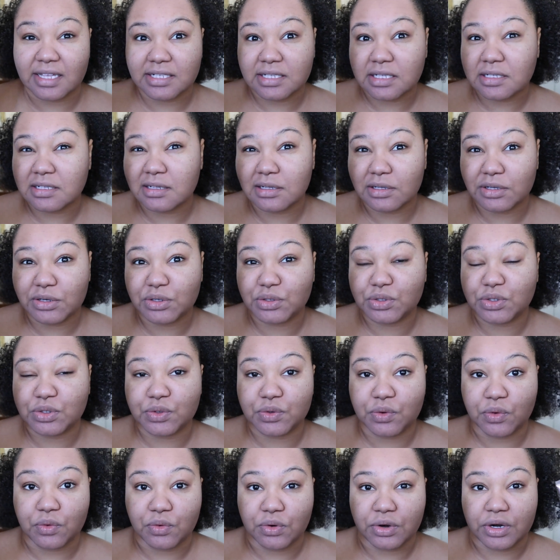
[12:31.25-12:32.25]
this is a little
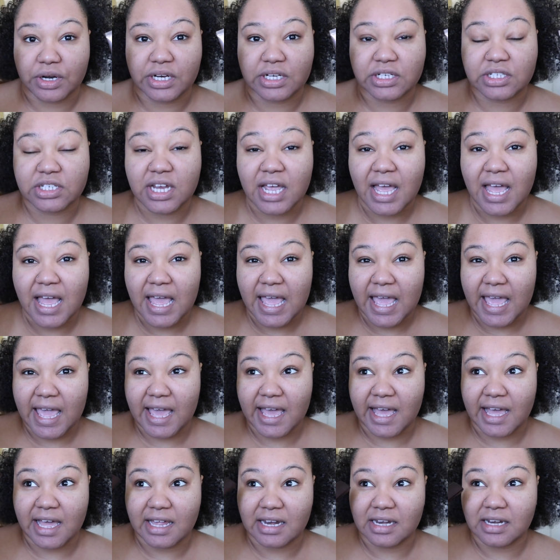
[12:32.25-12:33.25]
too orange,
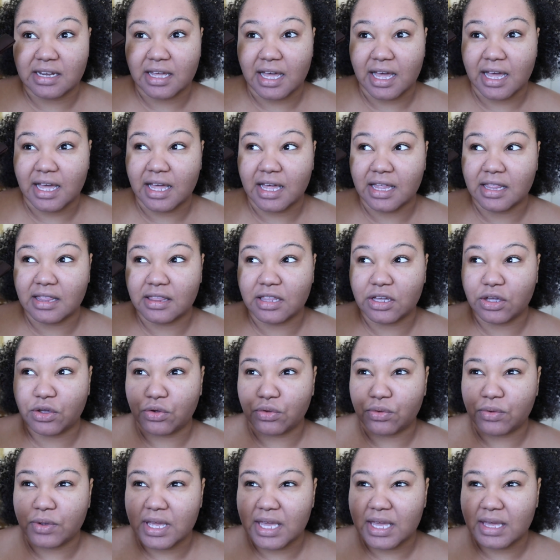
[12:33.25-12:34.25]
and the
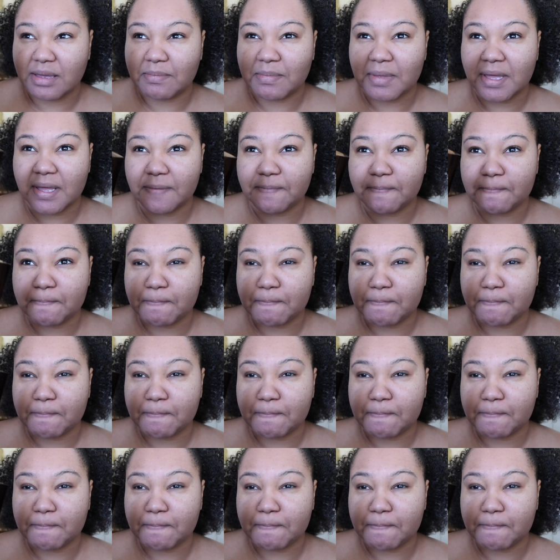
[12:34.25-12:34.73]
cream